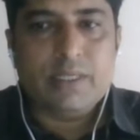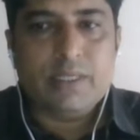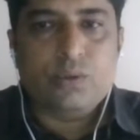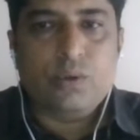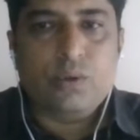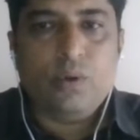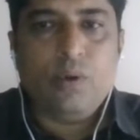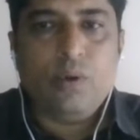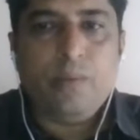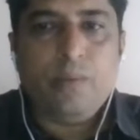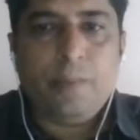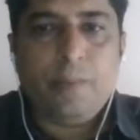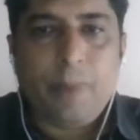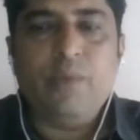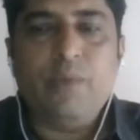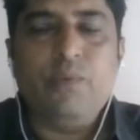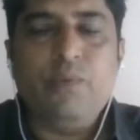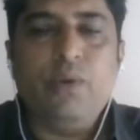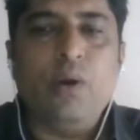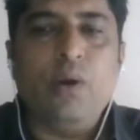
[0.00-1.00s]
So
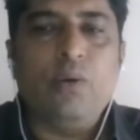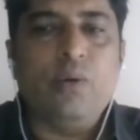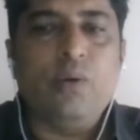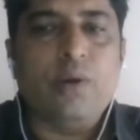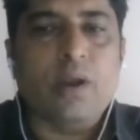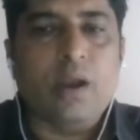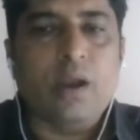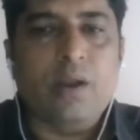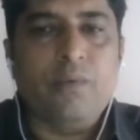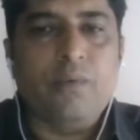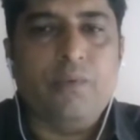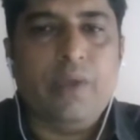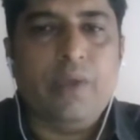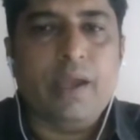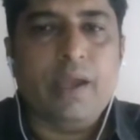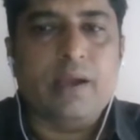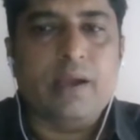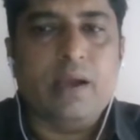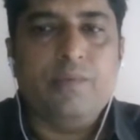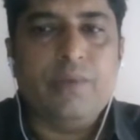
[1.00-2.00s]
if you have to run a
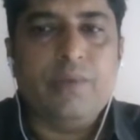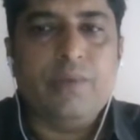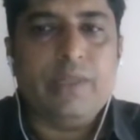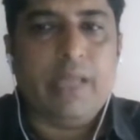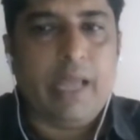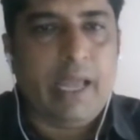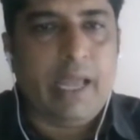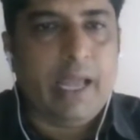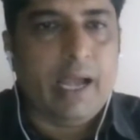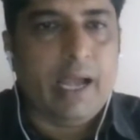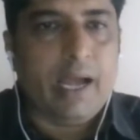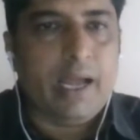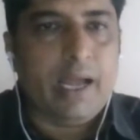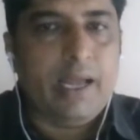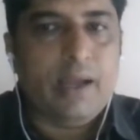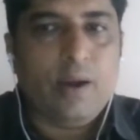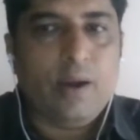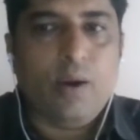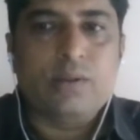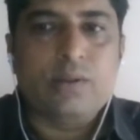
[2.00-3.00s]
vehicle with AI
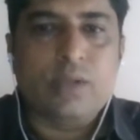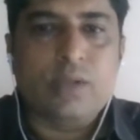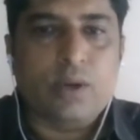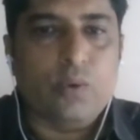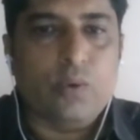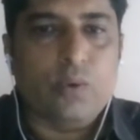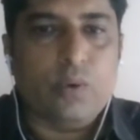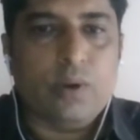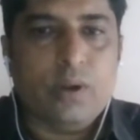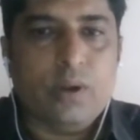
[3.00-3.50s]
on the road,